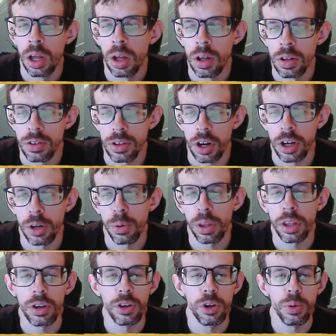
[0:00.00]
Starting with
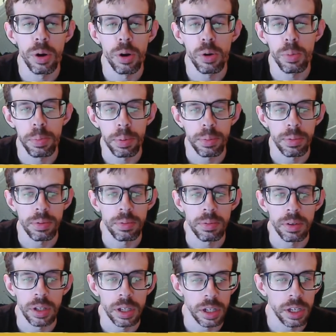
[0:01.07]
A New Hope,
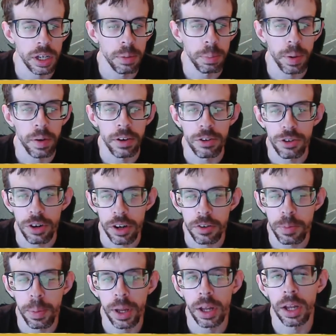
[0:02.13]
then The Empire Strikes
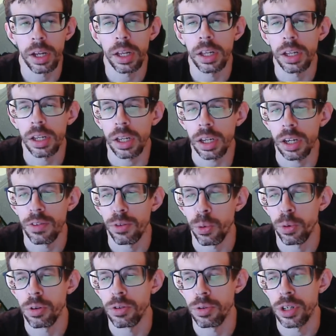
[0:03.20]
Back, and of
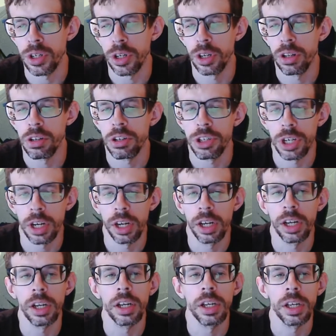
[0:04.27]
course Return of the
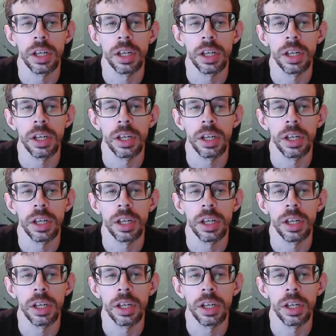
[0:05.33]
Jedi,